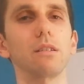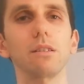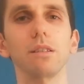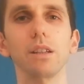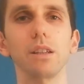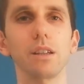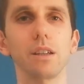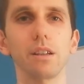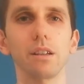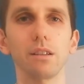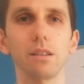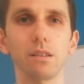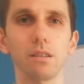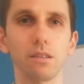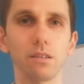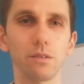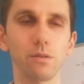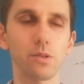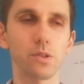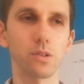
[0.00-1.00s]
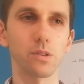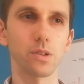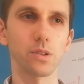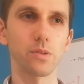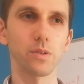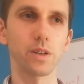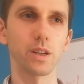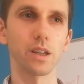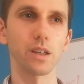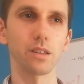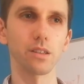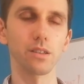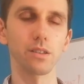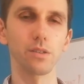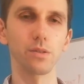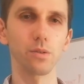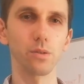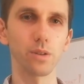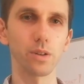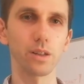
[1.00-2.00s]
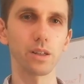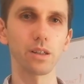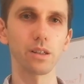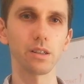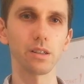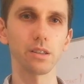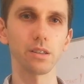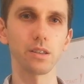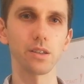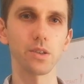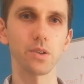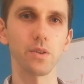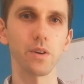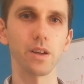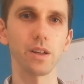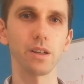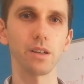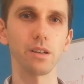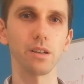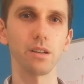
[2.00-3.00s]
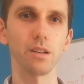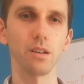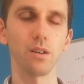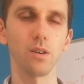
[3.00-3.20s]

Then I usually drink it during the training